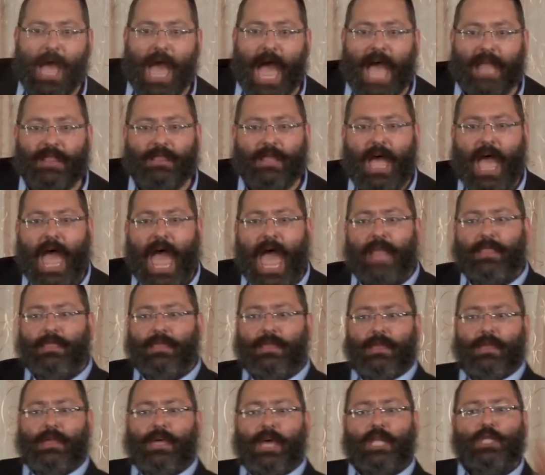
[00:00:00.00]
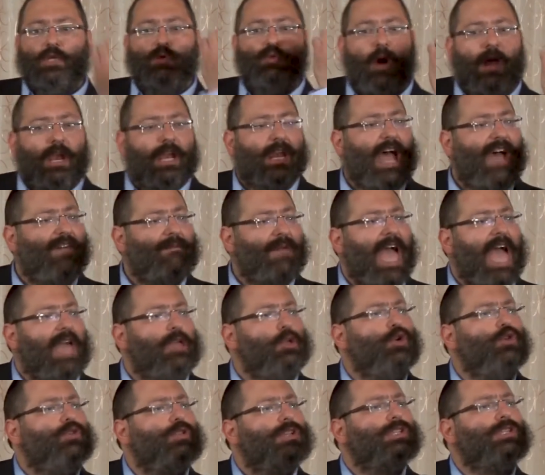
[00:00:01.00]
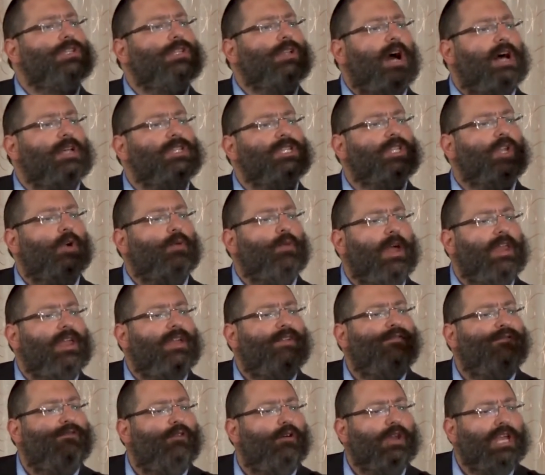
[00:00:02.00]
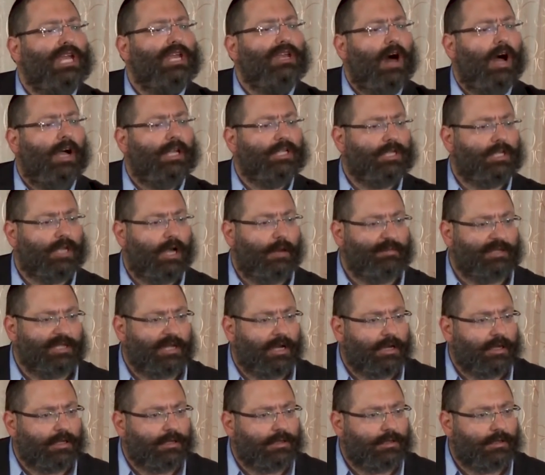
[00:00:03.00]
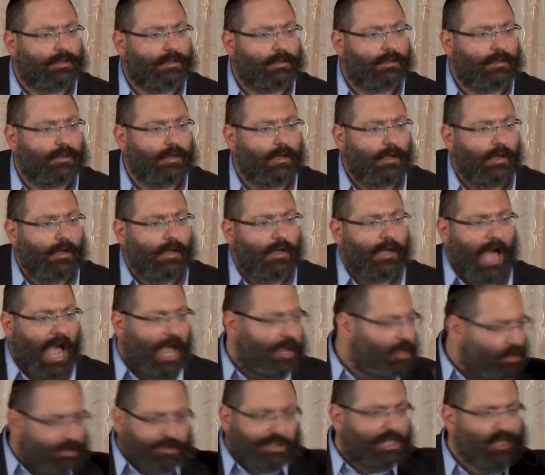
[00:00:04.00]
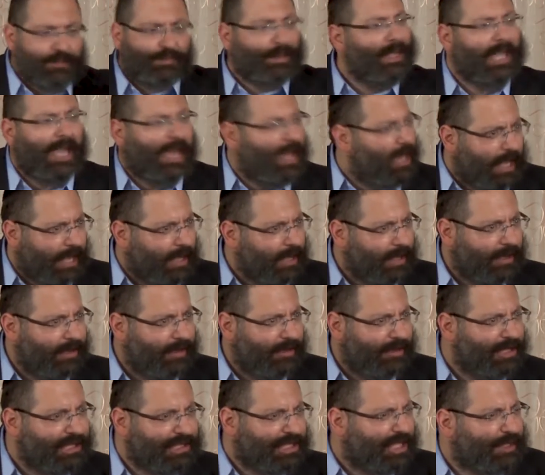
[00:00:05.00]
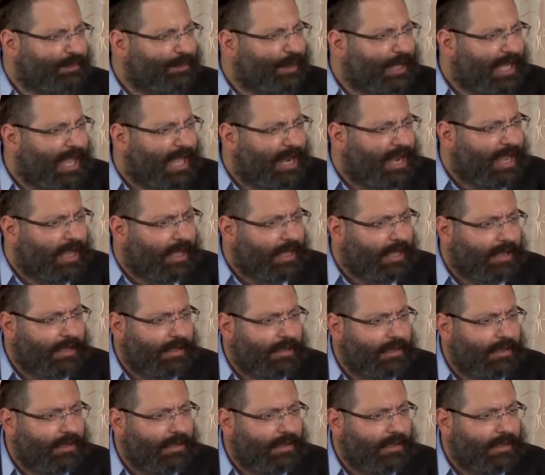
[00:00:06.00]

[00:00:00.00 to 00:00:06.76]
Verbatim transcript: And, and it's one and a half, and you discussed already forty-nine subjects. And you're just beginning. You're just beginning.